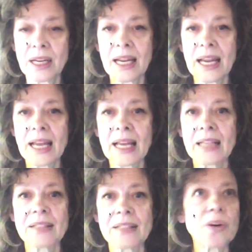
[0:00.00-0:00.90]

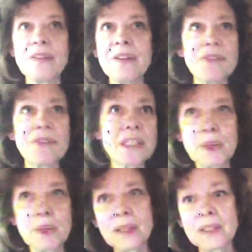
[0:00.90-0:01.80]
It's sort of
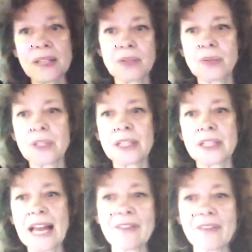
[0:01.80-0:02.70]
invisible, doesn't really
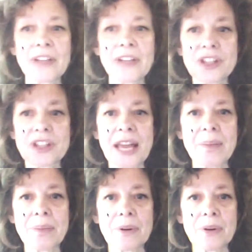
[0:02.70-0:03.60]
have much shape or